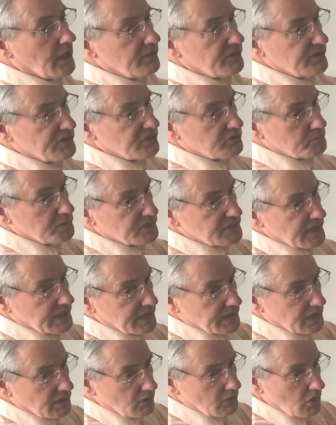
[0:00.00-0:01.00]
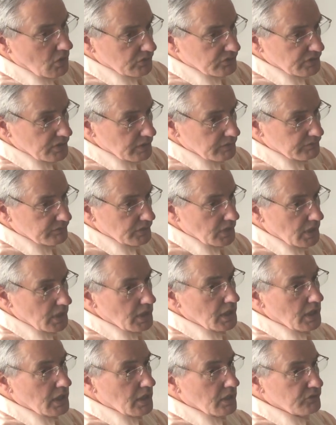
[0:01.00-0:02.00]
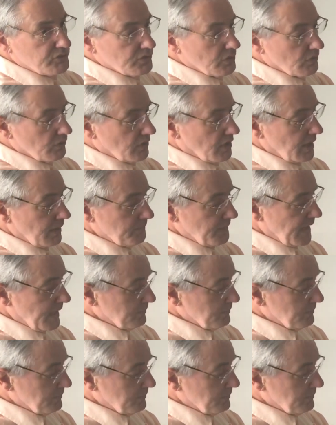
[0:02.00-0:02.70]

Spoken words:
at this particular octave so that I am